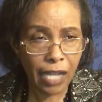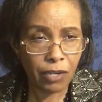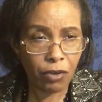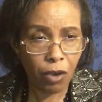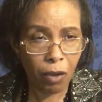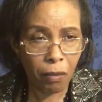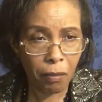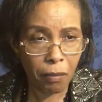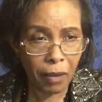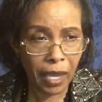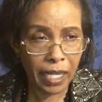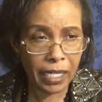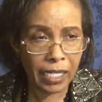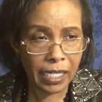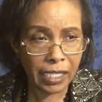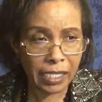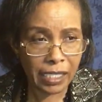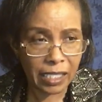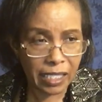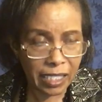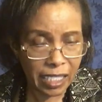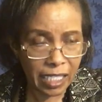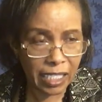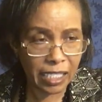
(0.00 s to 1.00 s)
of man is
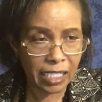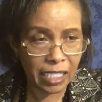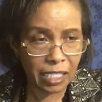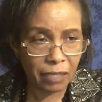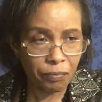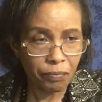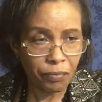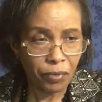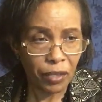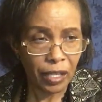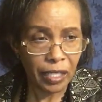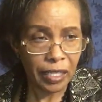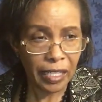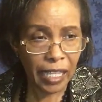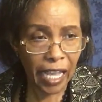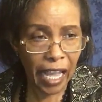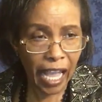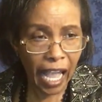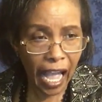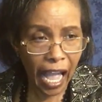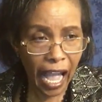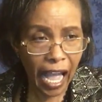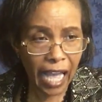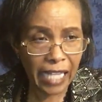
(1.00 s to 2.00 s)
this? They
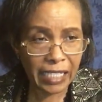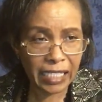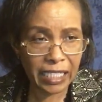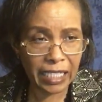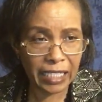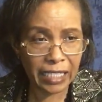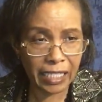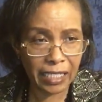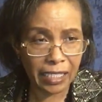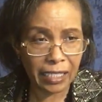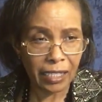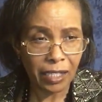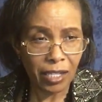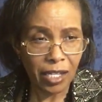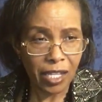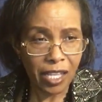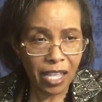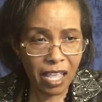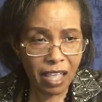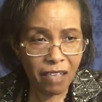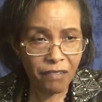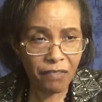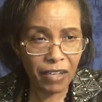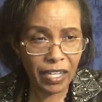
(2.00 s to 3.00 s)
asked.
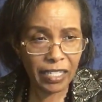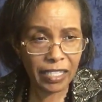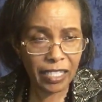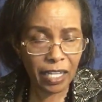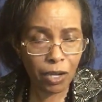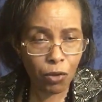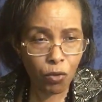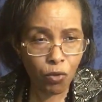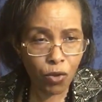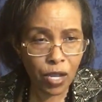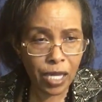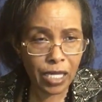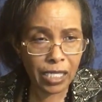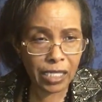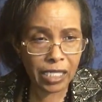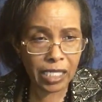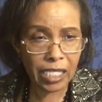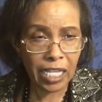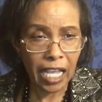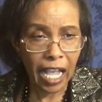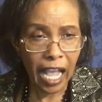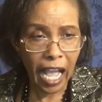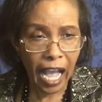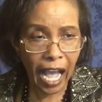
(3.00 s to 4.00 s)
Even the winds
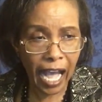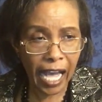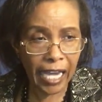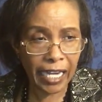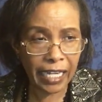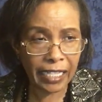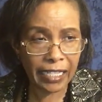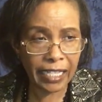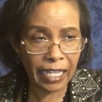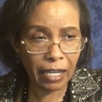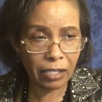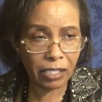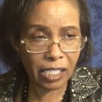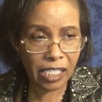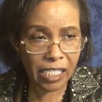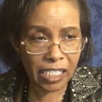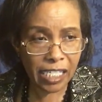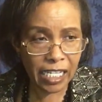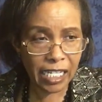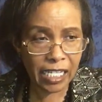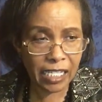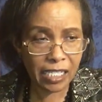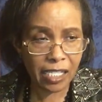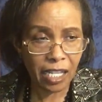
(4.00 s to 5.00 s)
and the
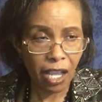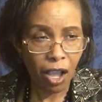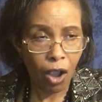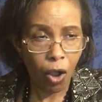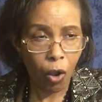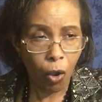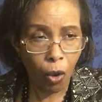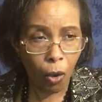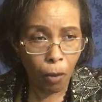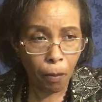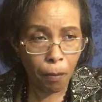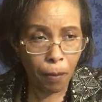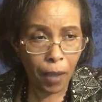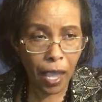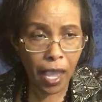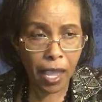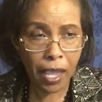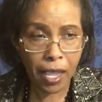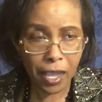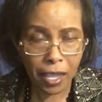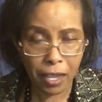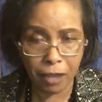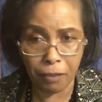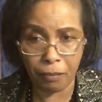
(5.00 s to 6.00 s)
seas obey
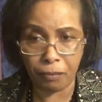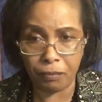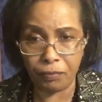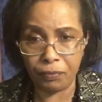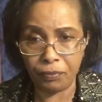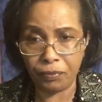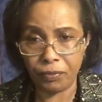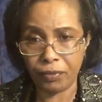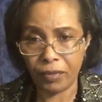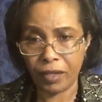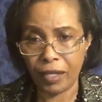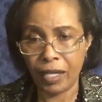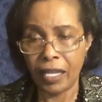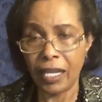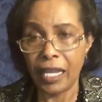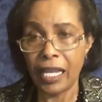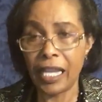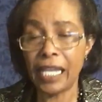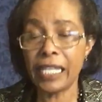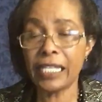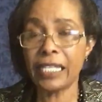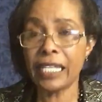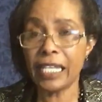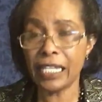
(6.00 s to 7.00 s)
him.
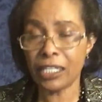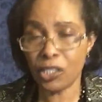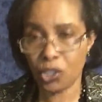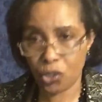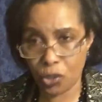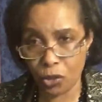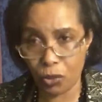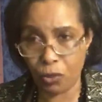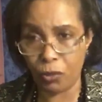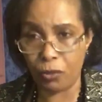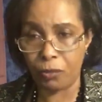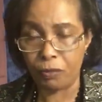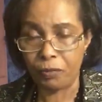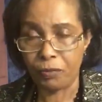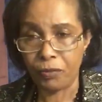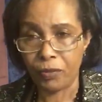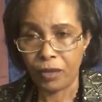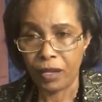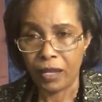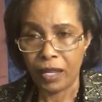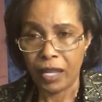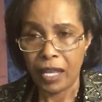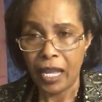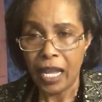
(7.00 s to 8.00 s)
It is true.
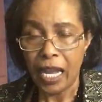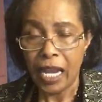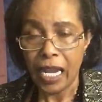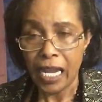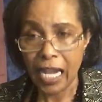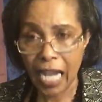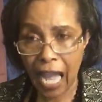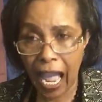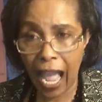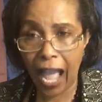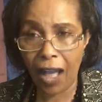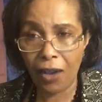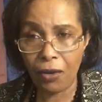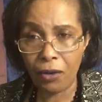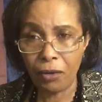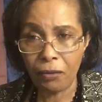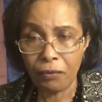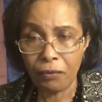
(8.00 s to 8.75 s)
Now,